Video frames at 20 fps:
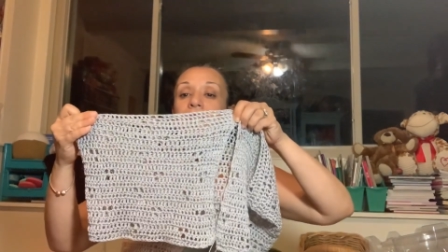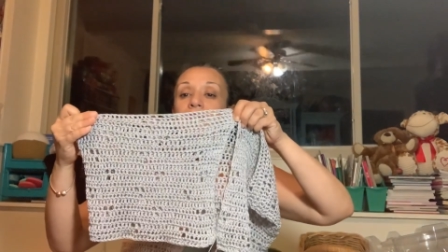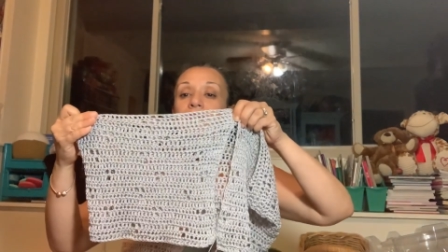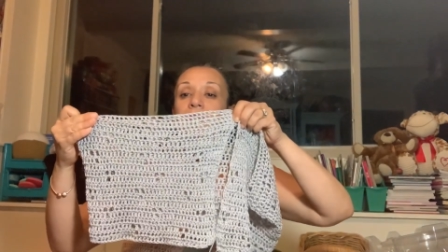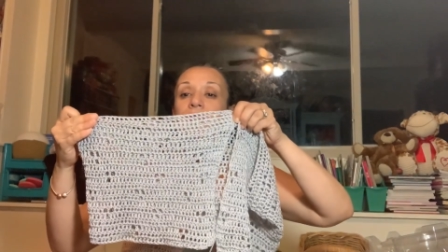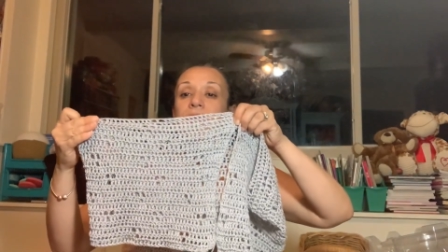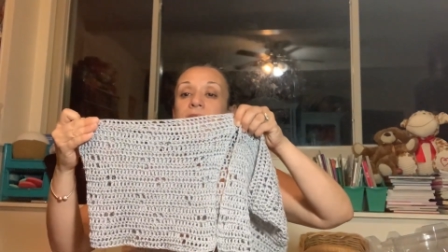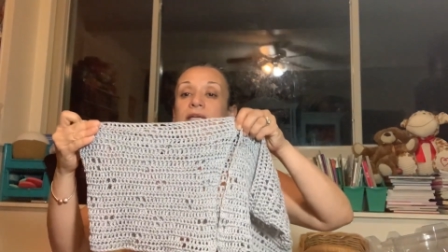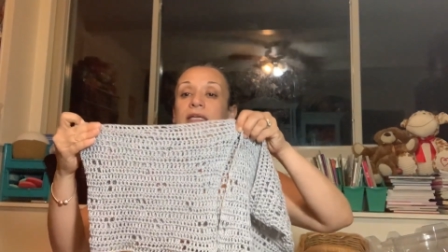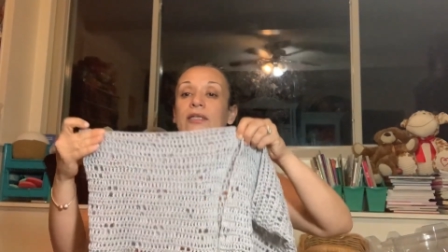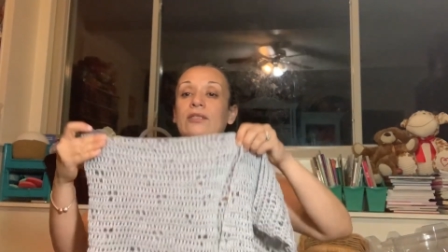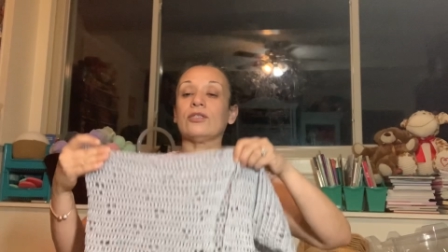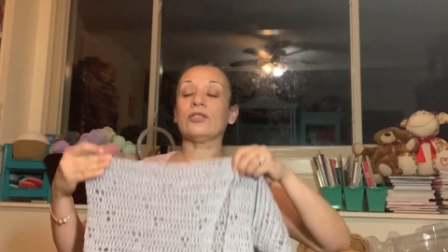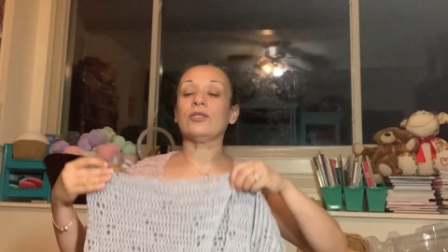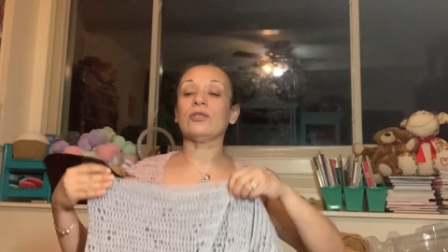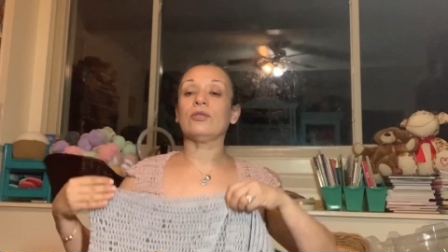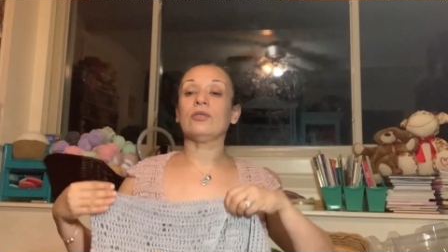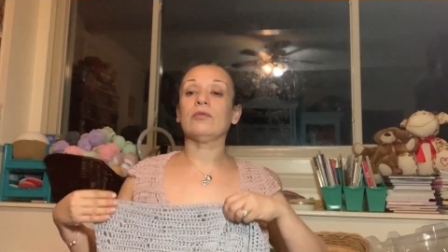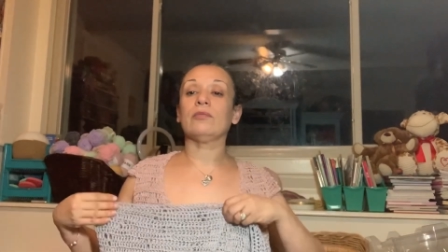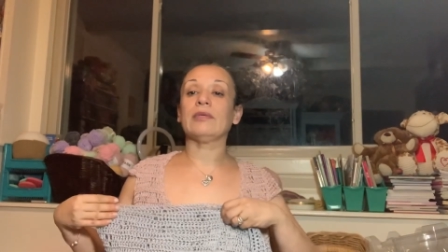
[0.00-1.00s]
You make a
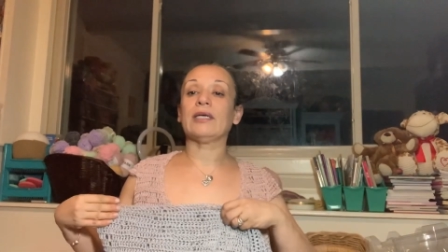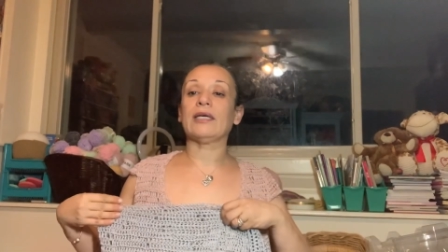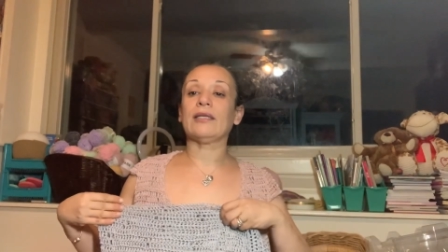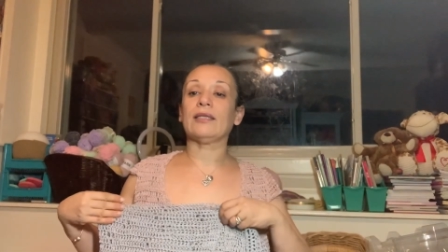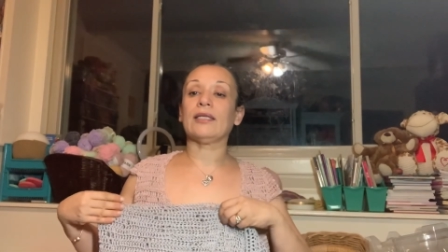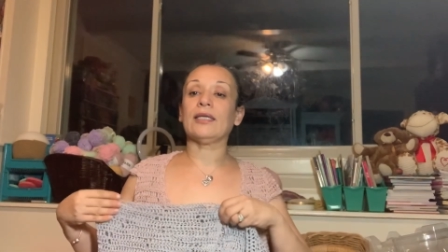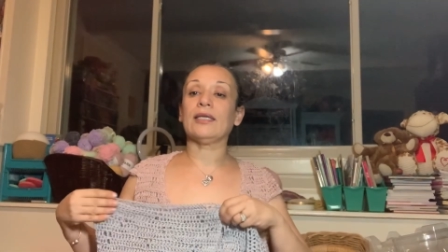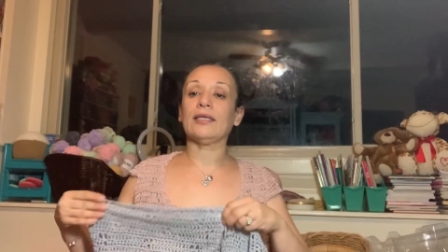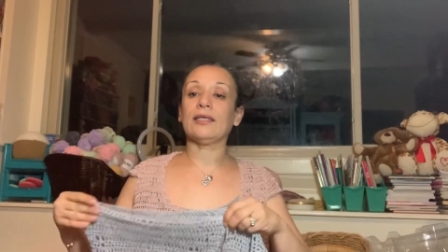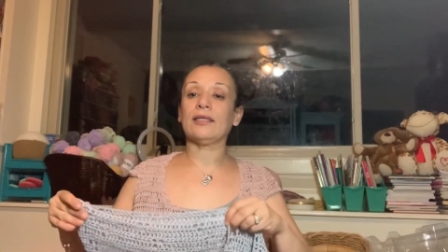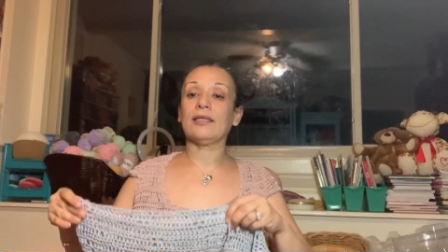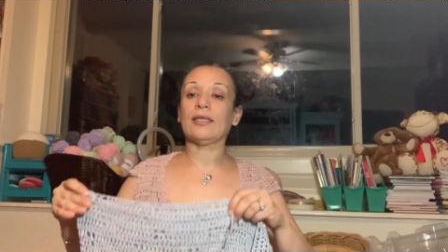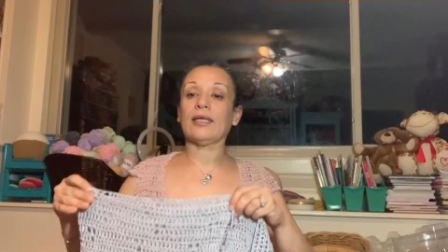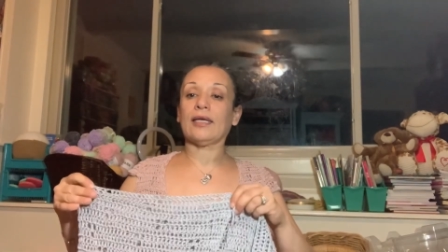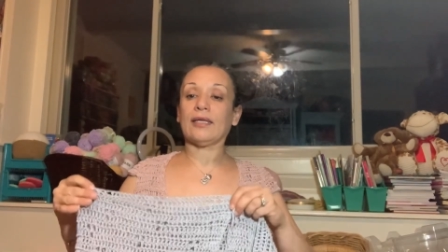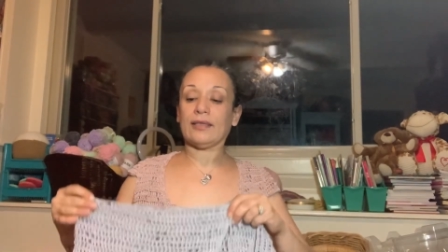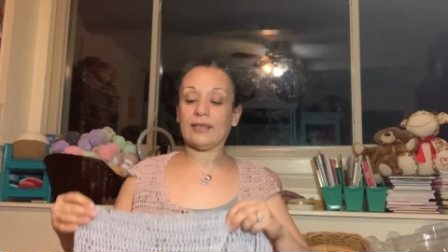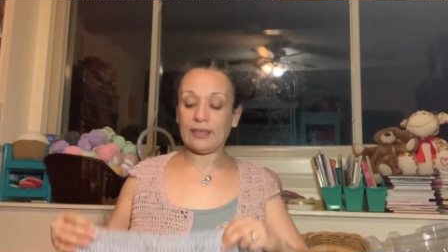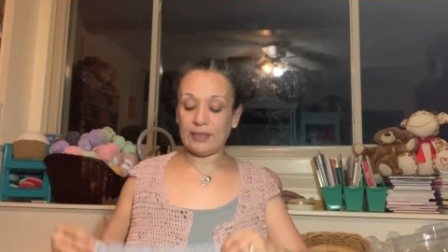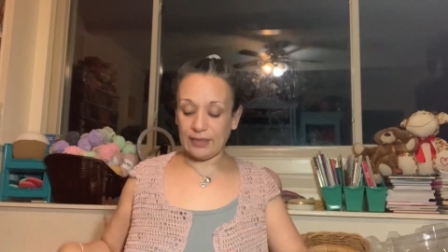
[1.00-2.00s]
tube and then
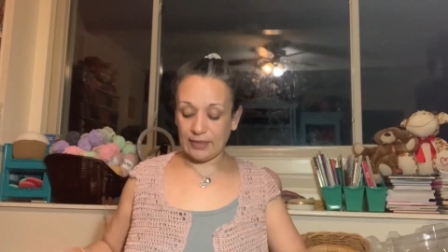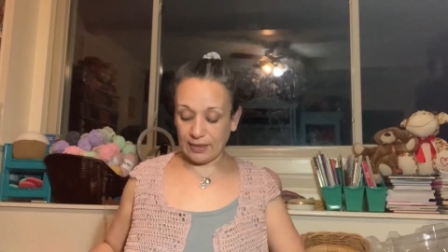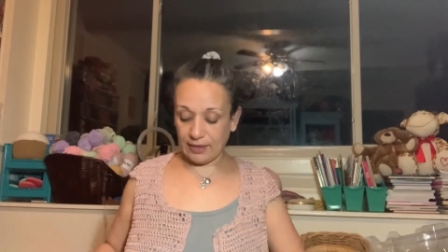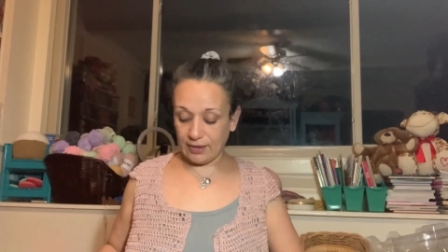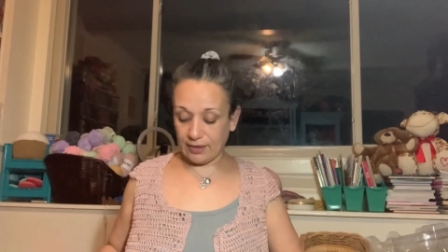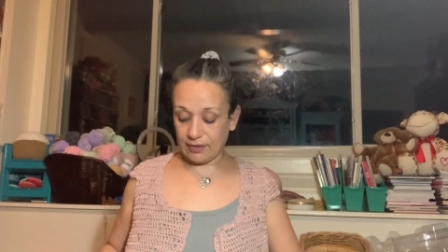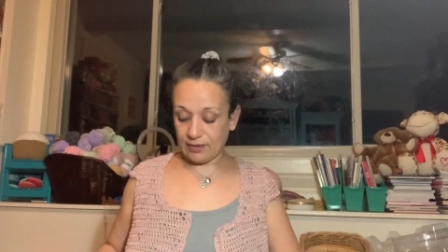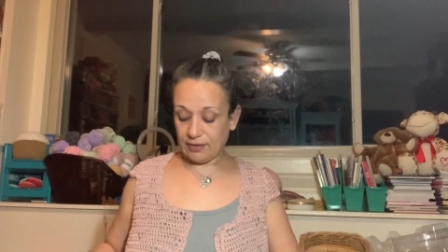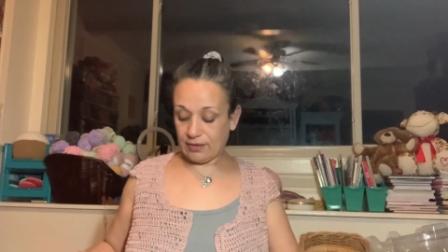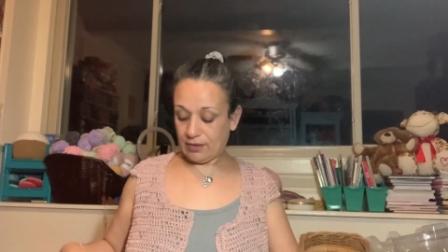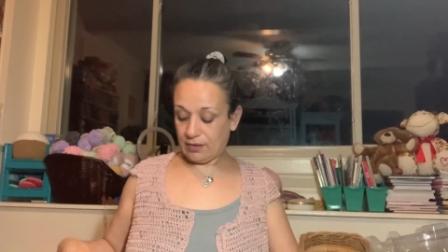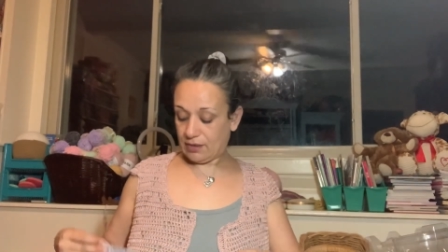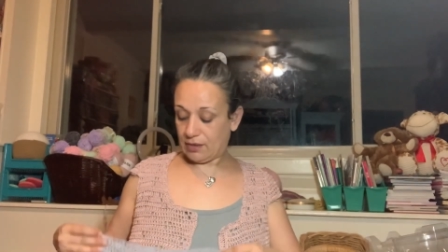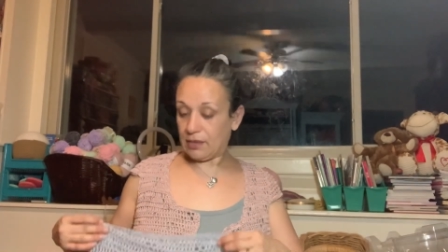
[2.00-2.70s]
at the end